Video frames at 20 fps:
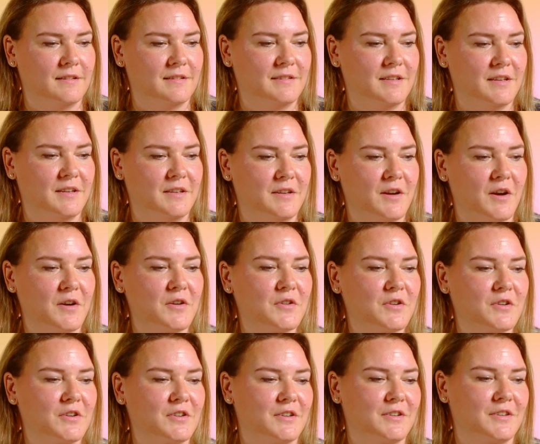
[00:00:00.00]

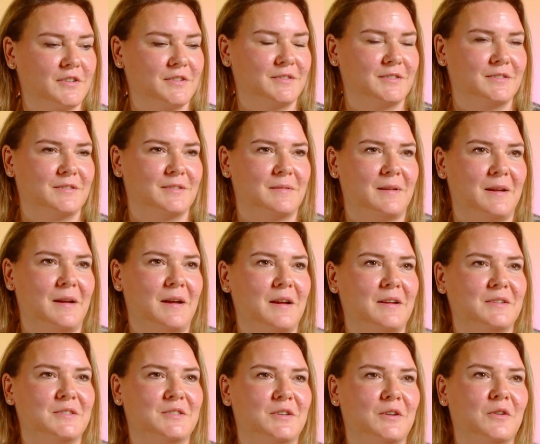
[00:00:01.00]
younger
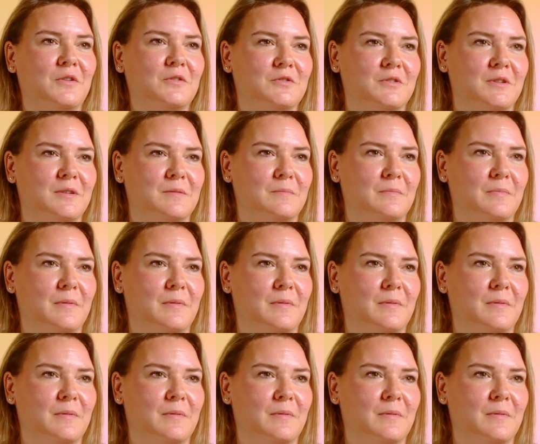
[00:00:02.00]
children,